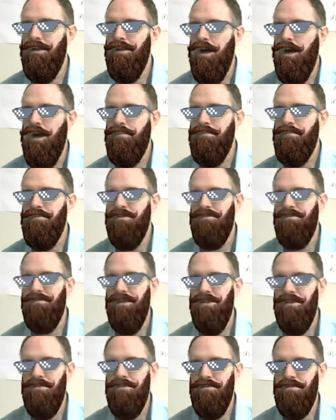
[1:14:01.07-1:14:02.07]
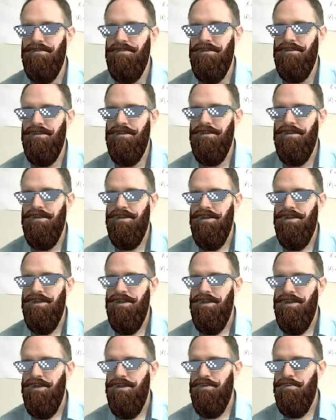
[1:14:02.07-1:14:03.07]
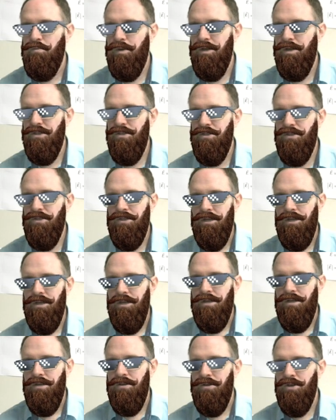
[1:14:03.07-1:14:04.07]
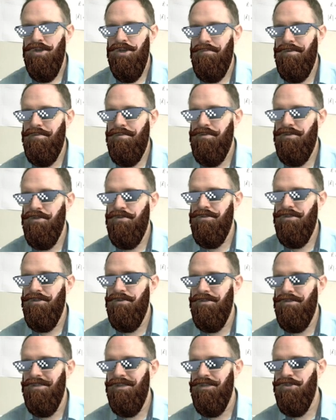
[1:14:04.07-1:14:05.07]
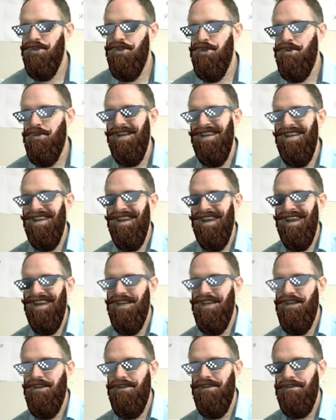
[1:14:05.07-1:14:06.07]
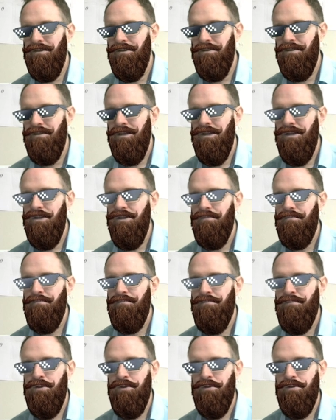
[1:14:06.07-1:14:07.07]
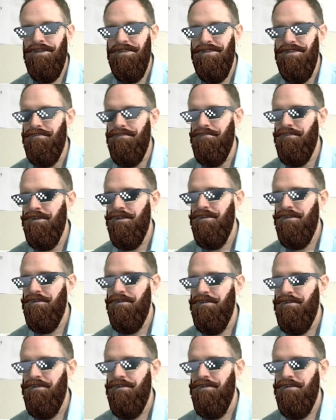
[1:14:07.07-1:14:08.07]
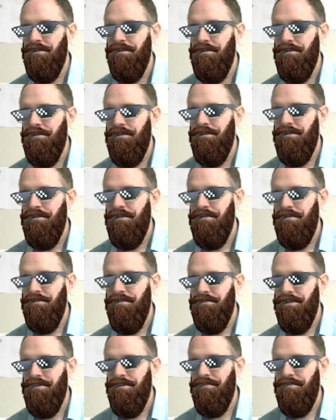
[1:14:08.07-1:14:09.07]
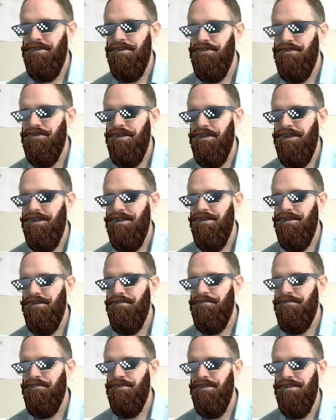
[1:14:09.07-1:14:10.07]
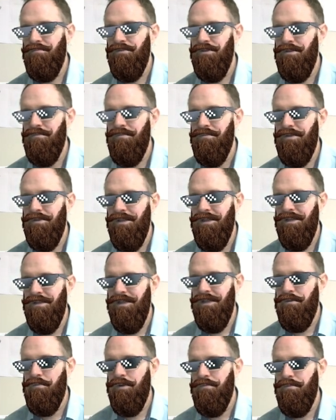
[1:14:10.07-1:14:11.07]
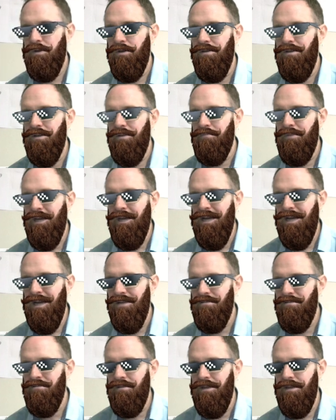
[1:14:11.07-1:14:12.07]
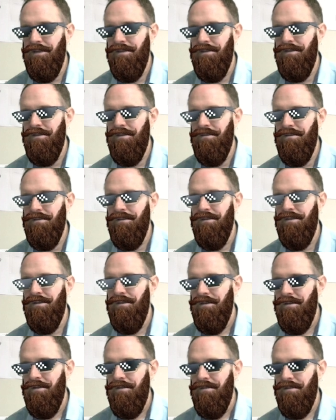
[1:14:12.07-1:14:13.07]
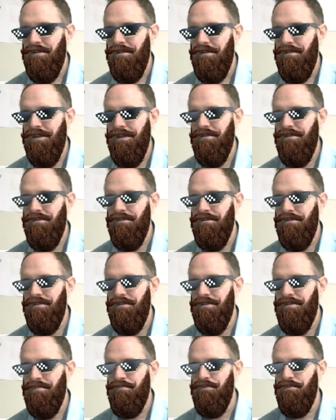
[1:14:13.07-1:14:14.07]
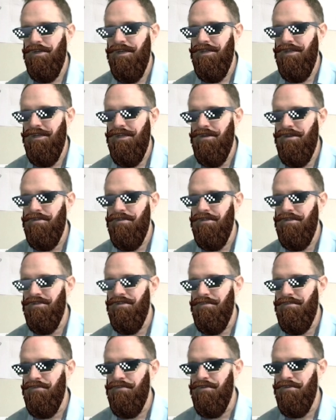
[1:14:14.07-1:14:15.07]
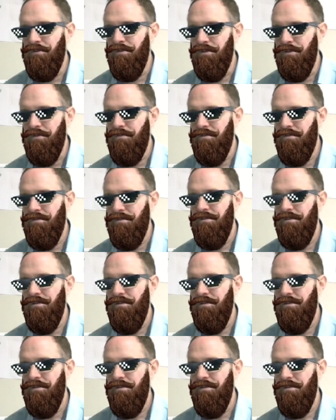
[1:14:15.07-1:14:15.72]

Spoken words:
observations, which could be produced using a triangular prism. Remember, a triangular prism is going to be like that one where you pass light in, the light is going to spread out and it's going to produce